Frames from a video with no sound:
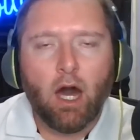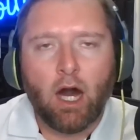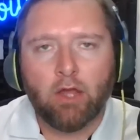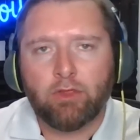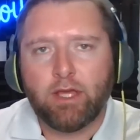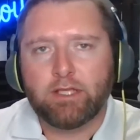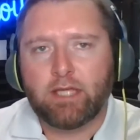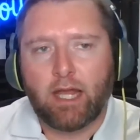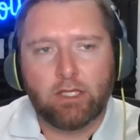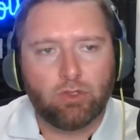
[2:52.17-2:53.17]
Other things
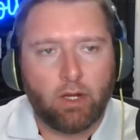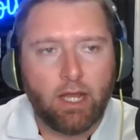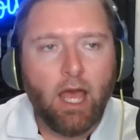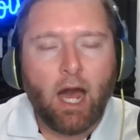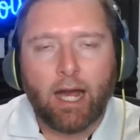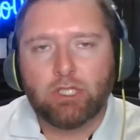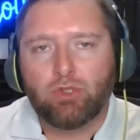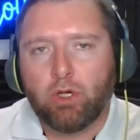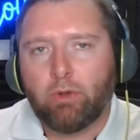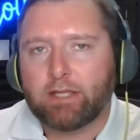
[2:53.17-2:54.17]
that I enjoyed. I
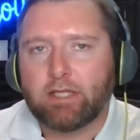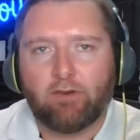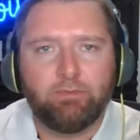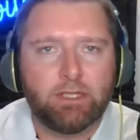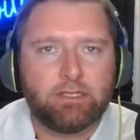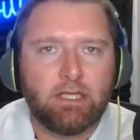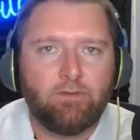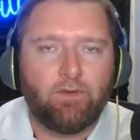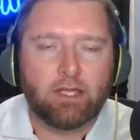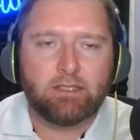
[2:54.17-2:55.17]
enjoyed what I saw from this
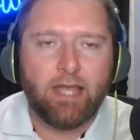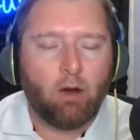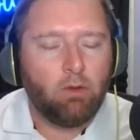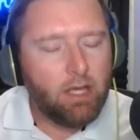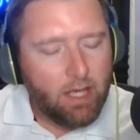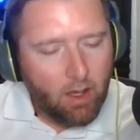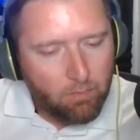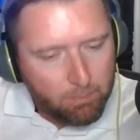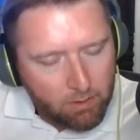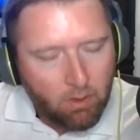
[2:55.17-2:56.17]
defense. Now,
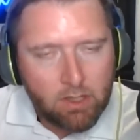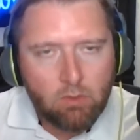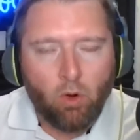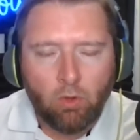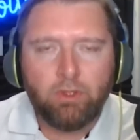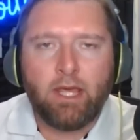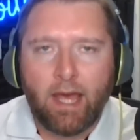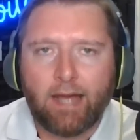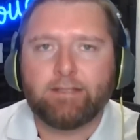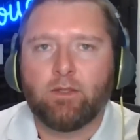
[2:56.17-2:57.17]
BYU only
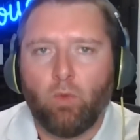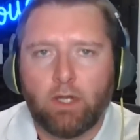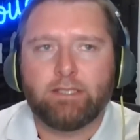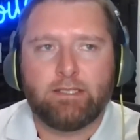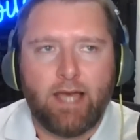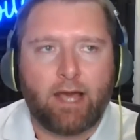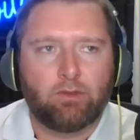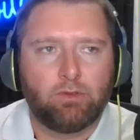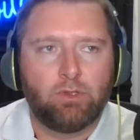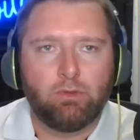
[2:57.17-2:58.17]
has the one sack
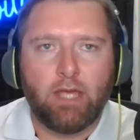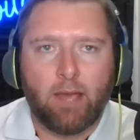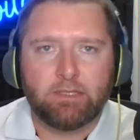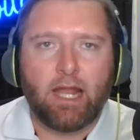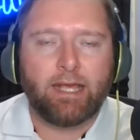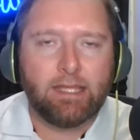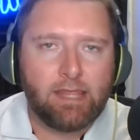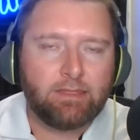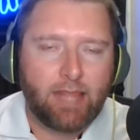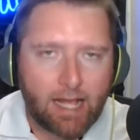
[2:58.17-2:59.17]
through two games. And I get
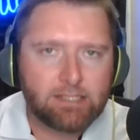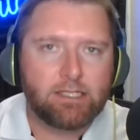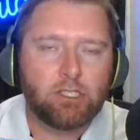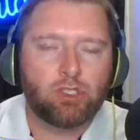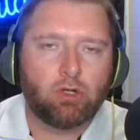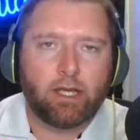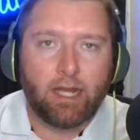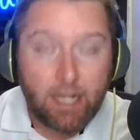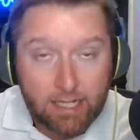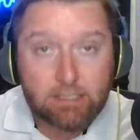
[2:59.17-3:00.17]
that that's concerning,
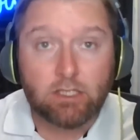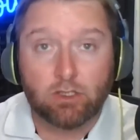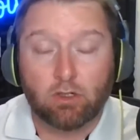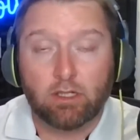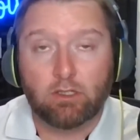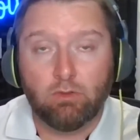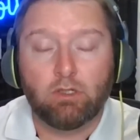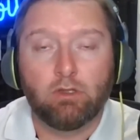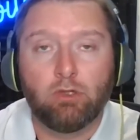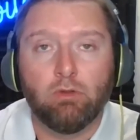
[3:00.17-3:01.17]
and it is concerning
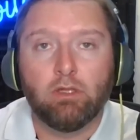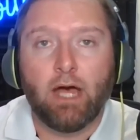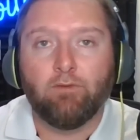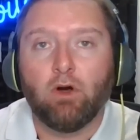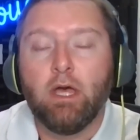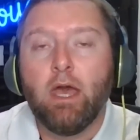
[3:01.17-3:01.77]
to a level.